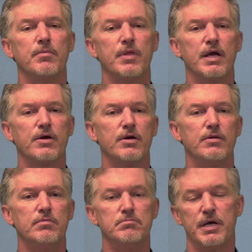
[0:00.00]
they
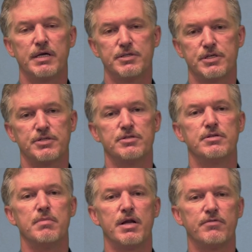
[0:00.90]
could make a decision
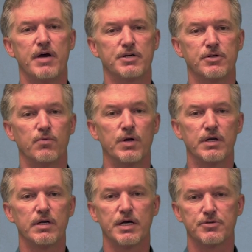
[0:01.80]
to manufacture in
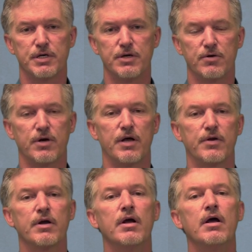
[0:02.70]
one country or
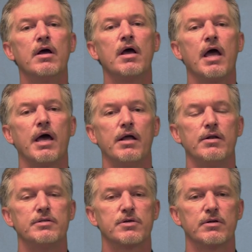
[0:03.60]
another,
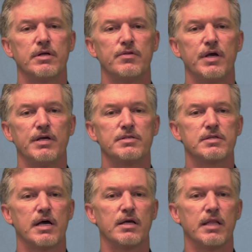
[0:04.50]
and certainly
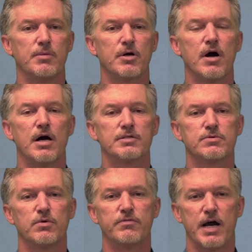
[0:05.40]
things like labor
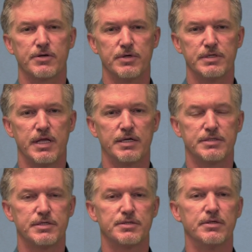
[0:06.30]
costs will factor into that
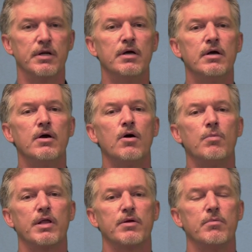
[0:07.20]
decision,
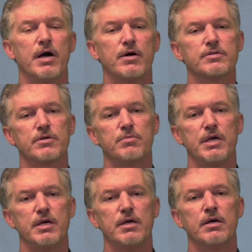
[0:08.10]
but there might also
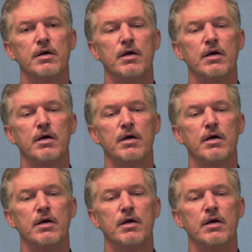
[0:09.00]
be